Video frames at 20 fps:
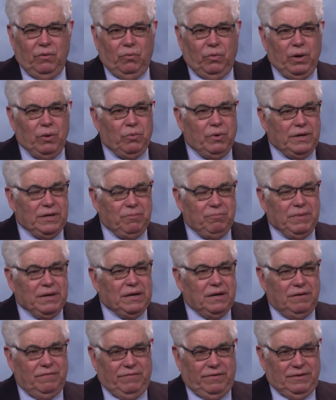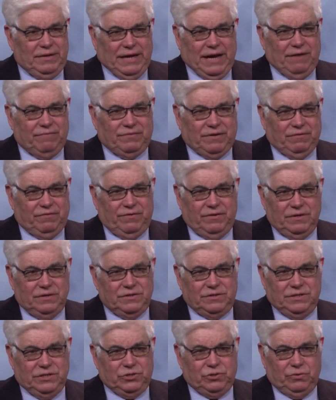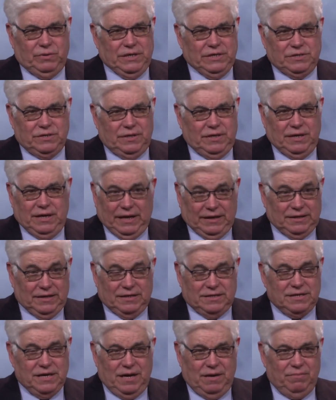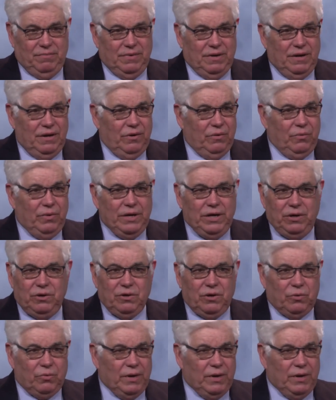we were in the middle of the NAFTA situation at that time. We knew